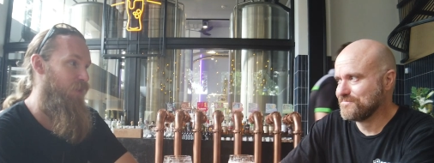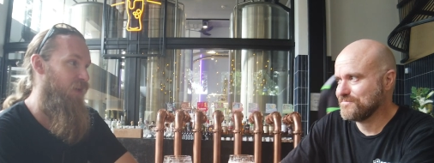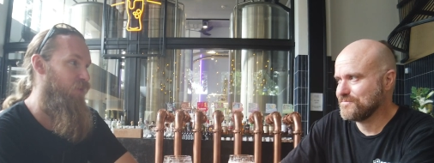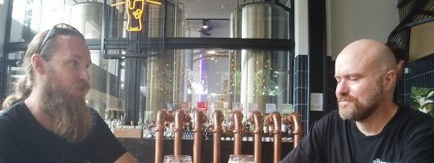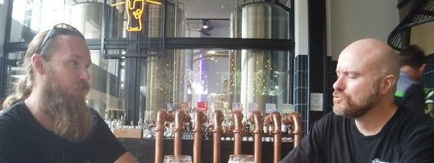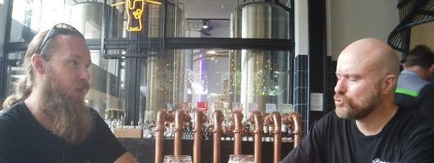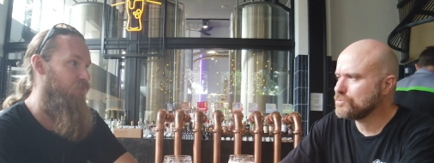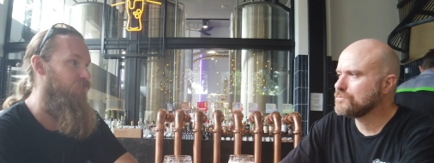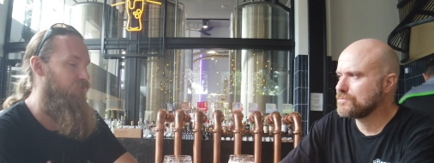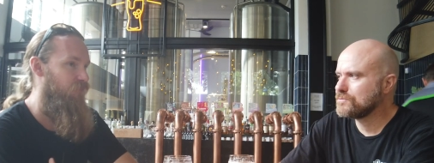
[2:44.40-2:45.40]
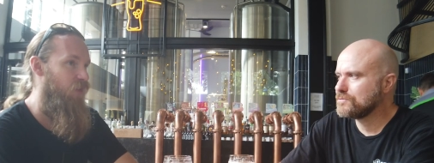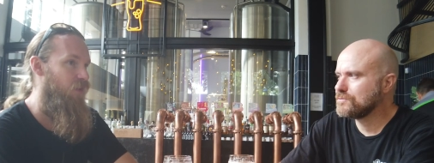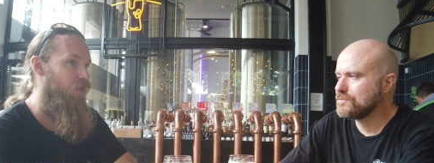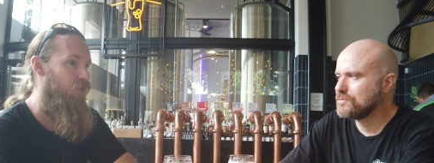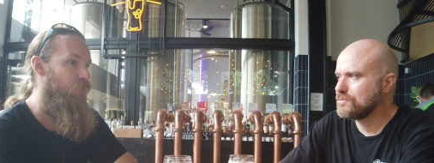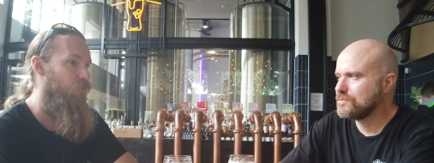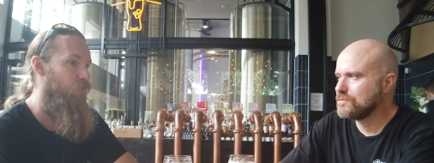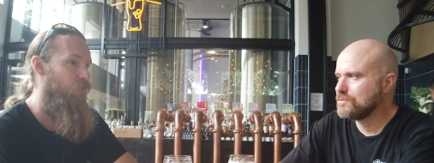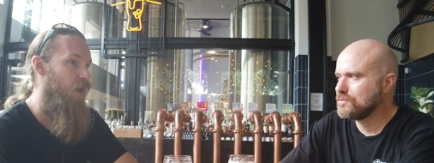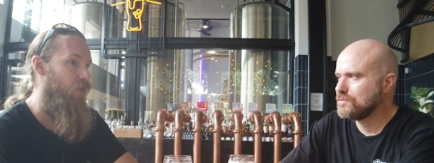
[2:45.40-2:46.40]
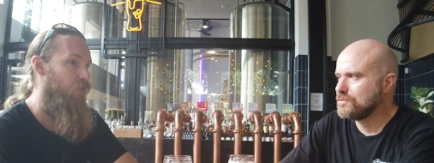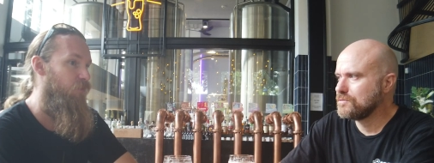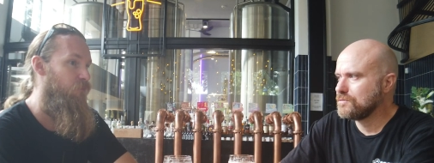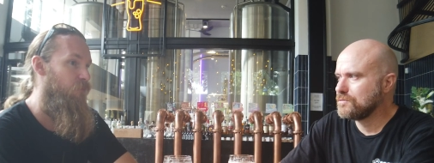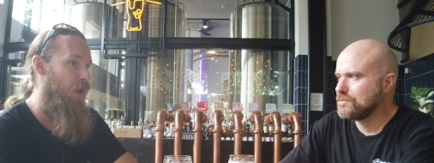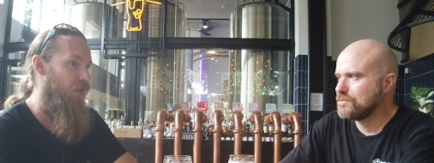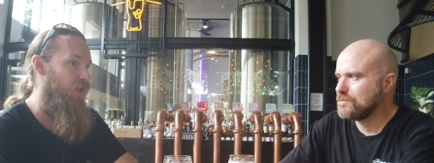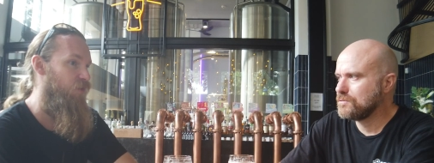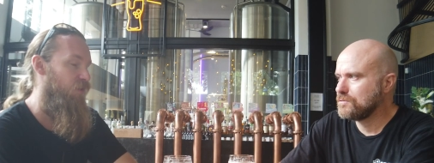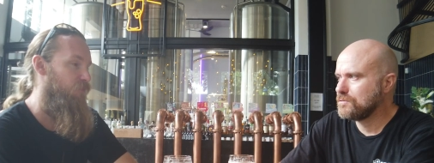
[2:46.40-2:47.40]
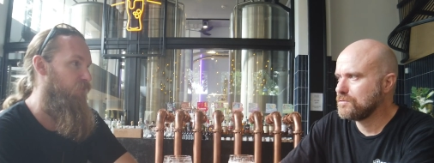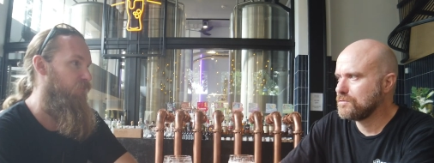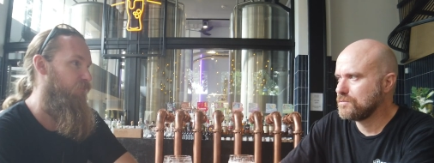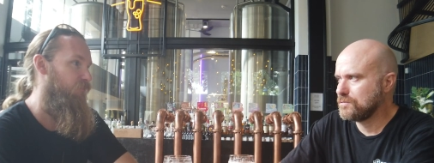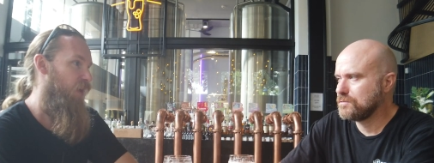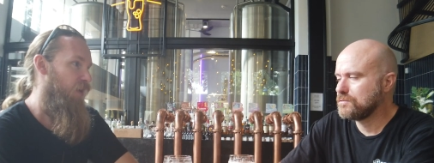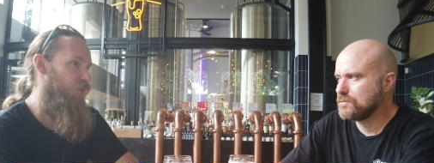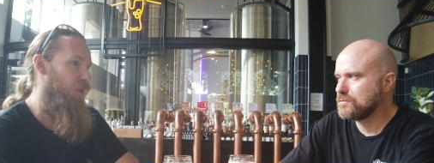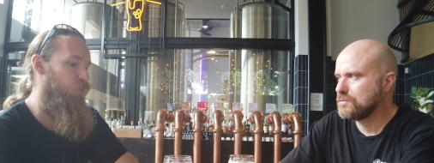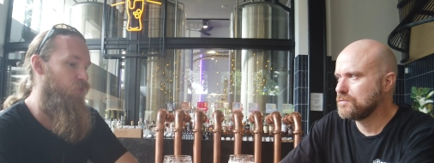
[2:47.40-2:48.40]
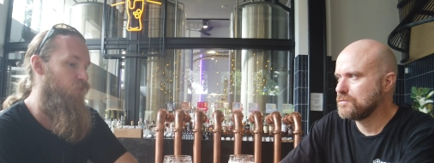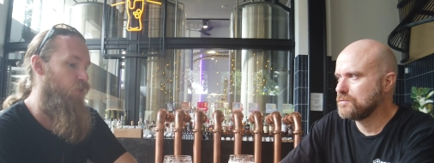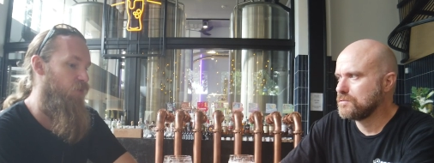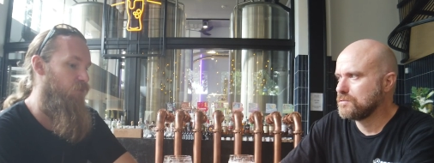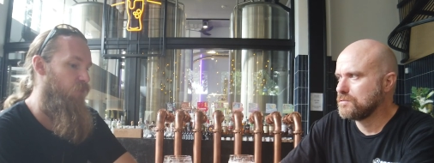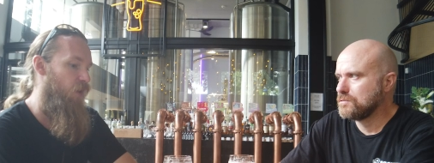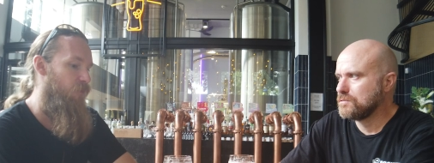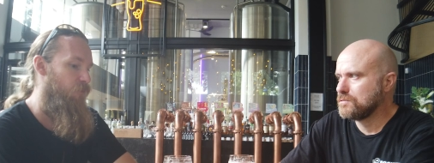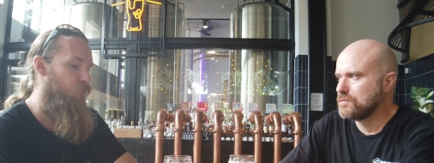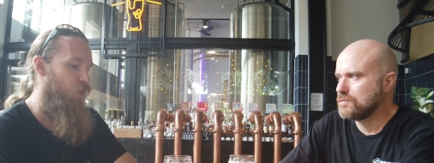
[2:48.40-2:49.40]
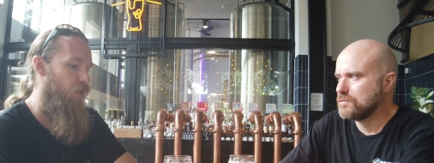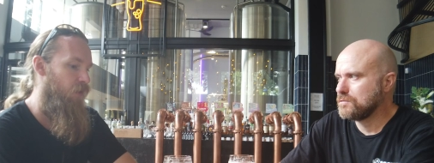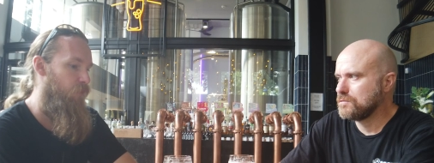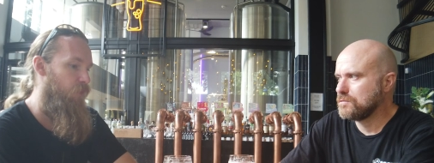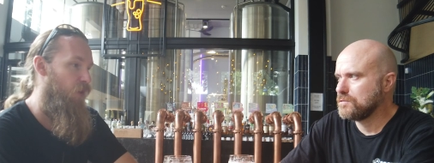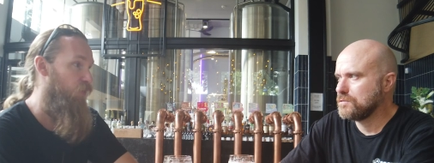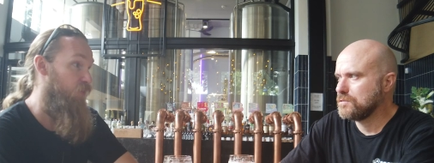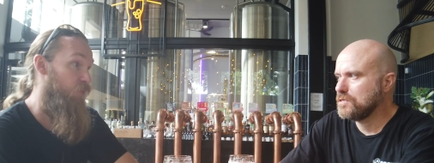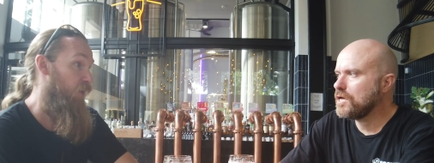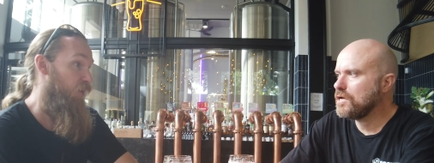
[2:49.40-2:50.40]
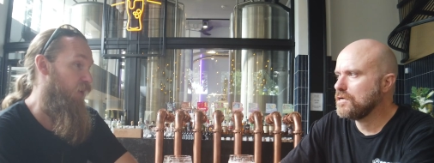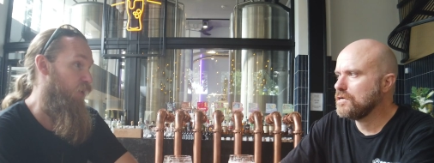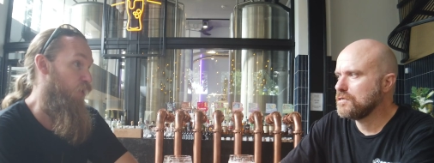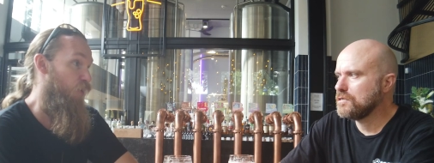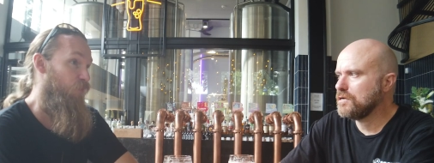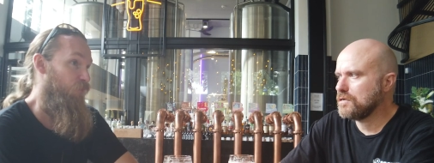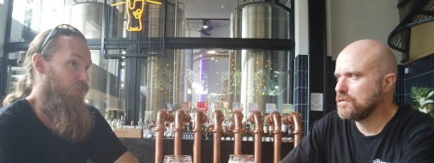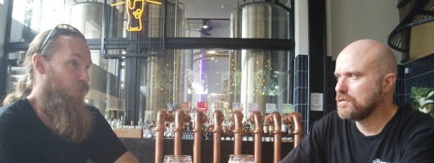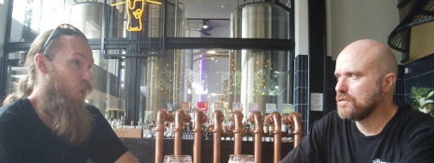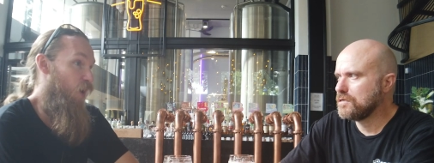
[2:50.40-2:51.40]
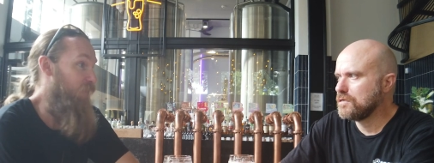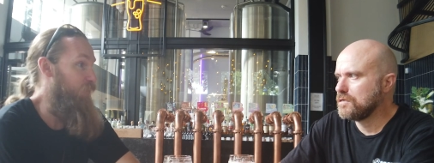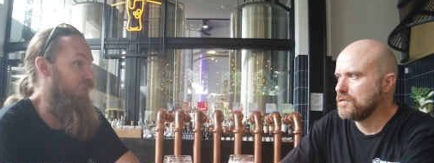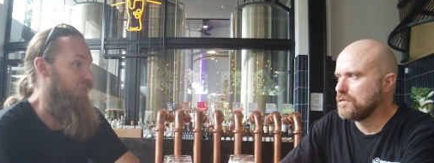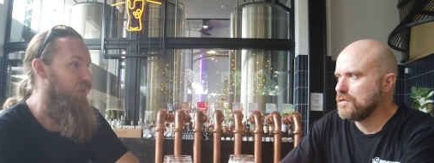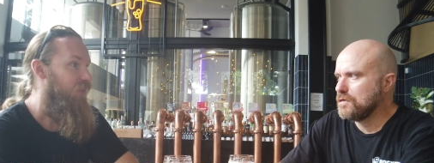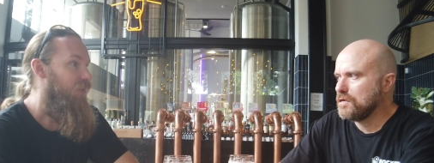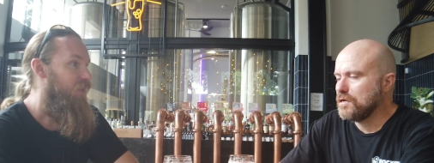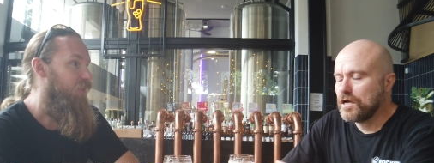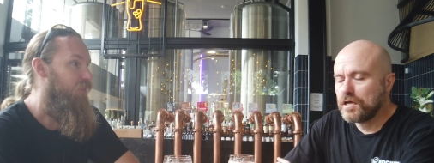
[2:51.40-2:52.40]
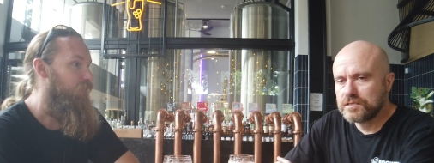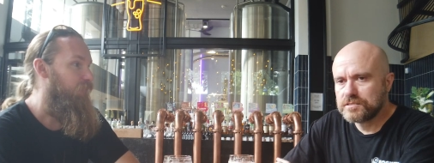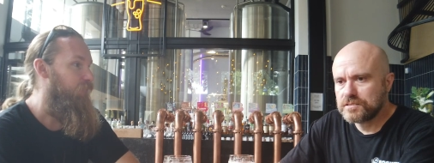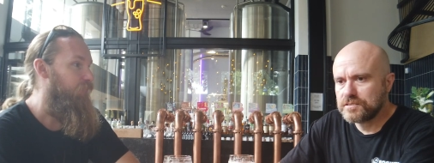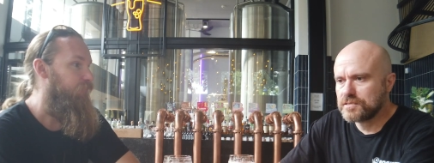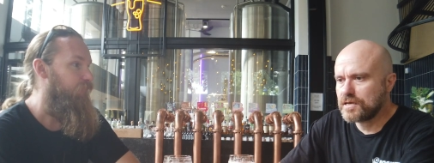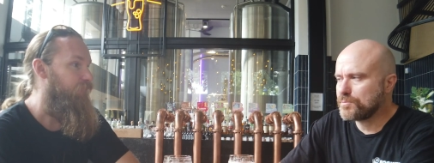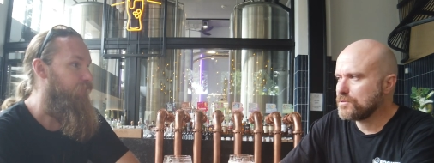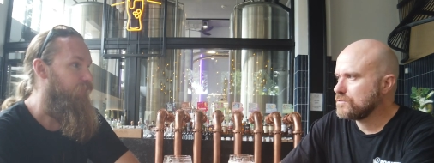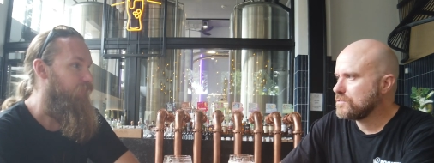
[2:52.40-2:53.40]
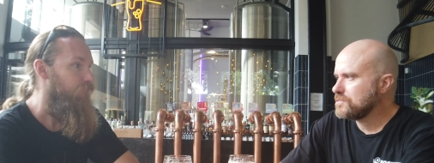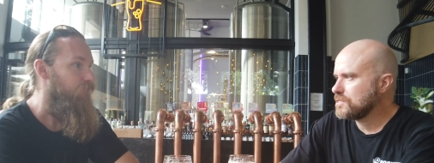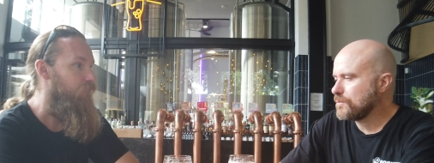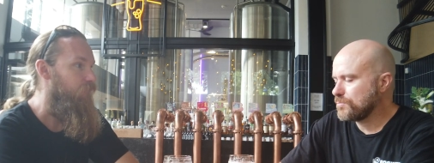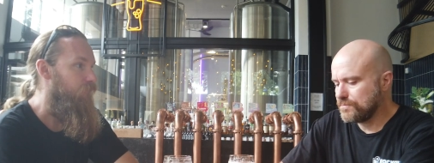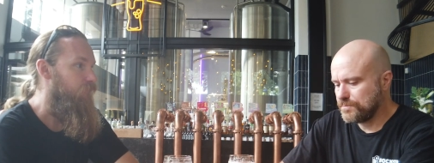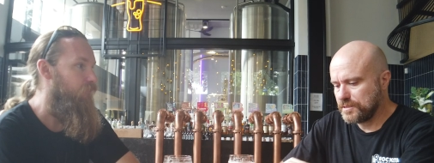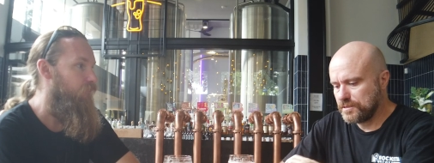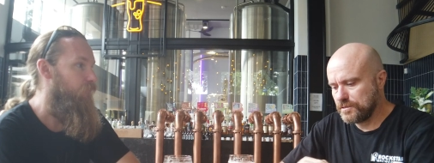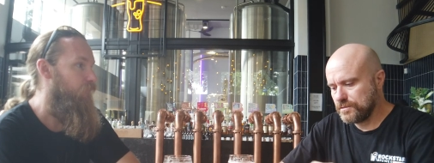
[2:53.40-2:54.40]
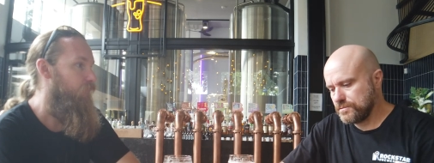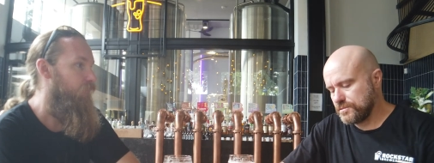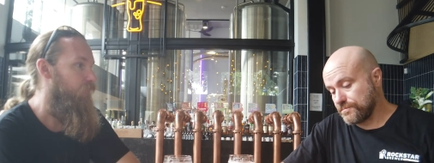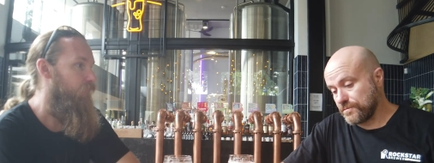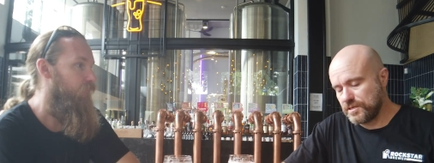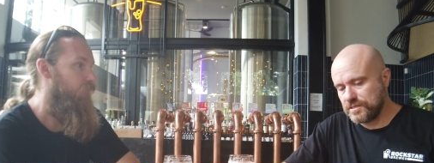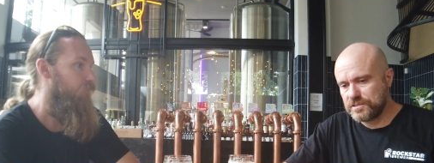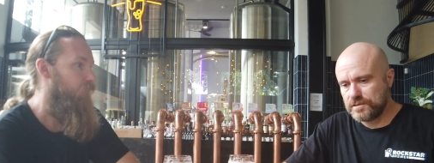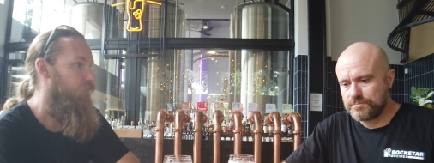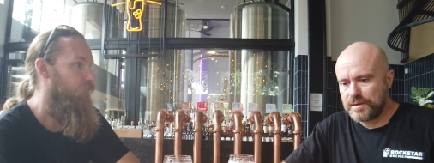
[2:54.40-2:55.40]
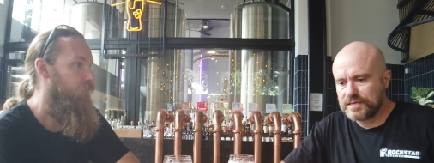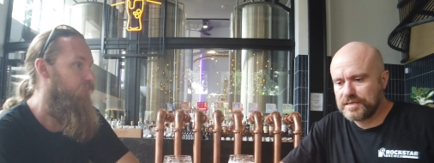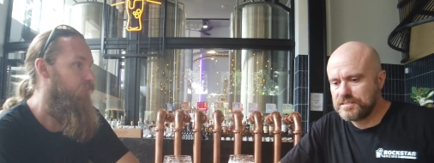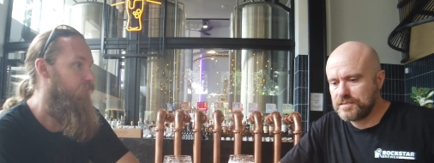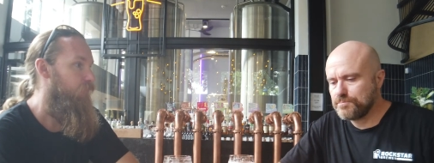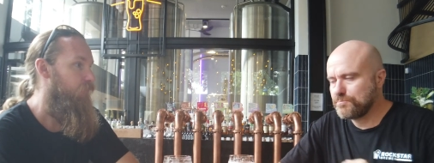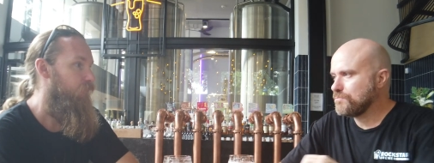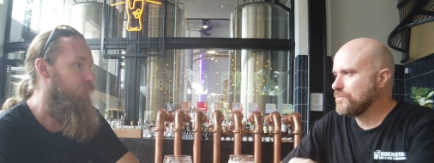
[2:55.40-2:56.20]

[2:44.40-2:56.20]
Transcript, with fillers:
Speaker 1: anything else, but sure. the... Yeah, the magnesium seems to have just um, brightened up the malt
Speaker 2: as well. Yeah, yeah, I don't know yeah. why, but uh, there's a, there's a couple of there's a couple of bit, little, different things that magnesium